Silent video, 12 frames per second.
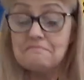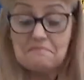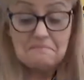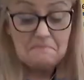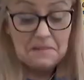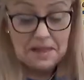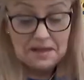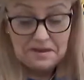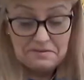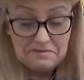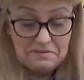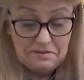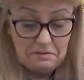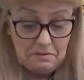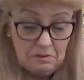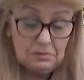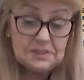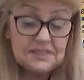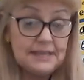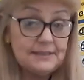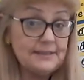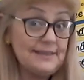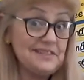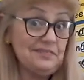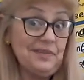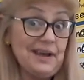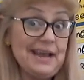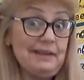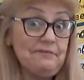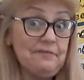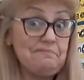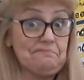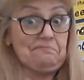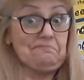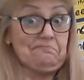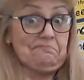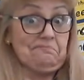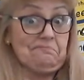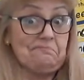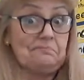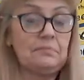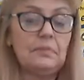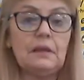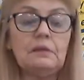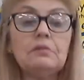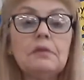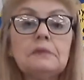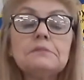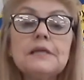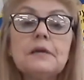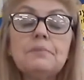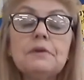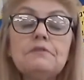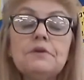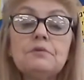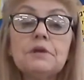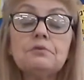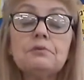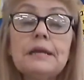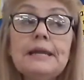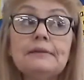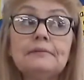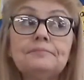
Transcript: I don't know. Jose says five. Thumbs up if you agree.